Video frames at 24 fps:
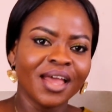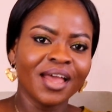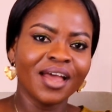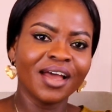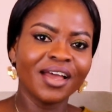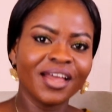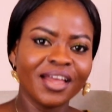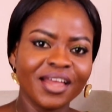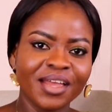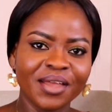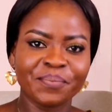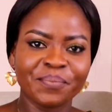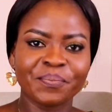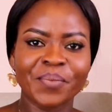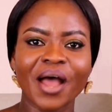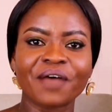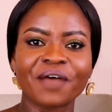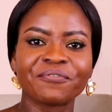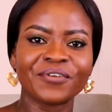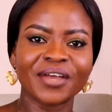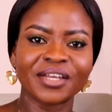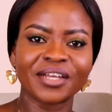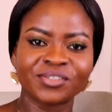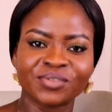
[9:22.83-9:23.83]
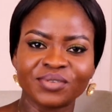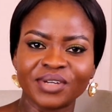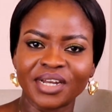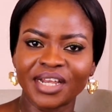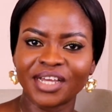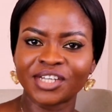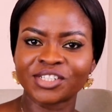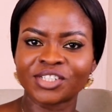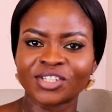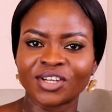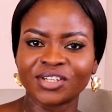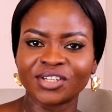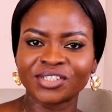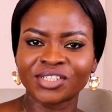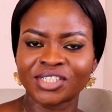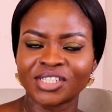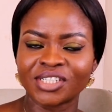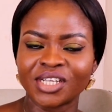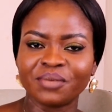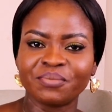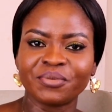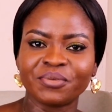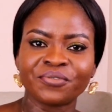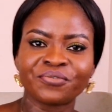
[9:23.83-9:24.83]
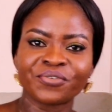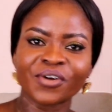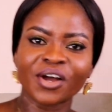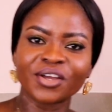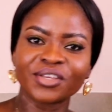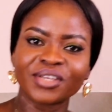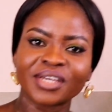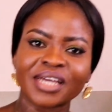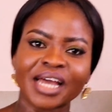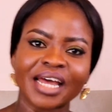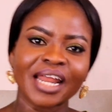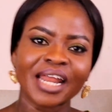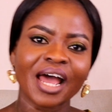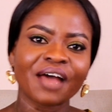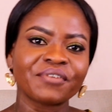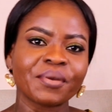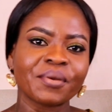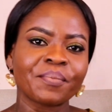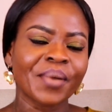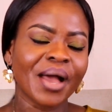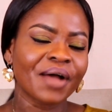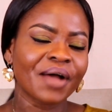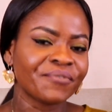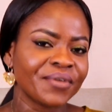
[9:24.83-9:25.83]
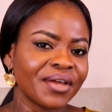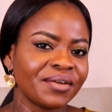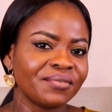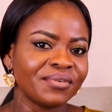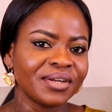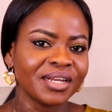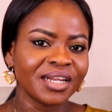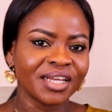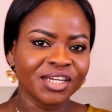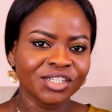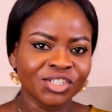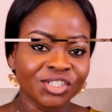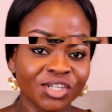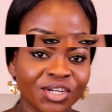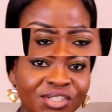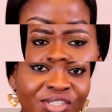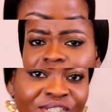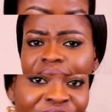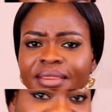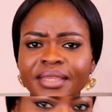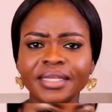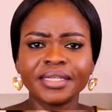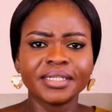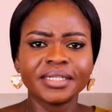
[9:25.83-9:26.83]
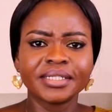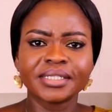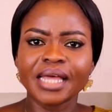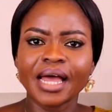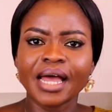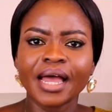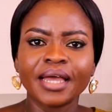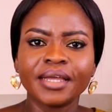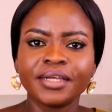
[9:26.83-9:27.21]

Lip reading: hey, perfect relationship, before you can have a perfect relationship.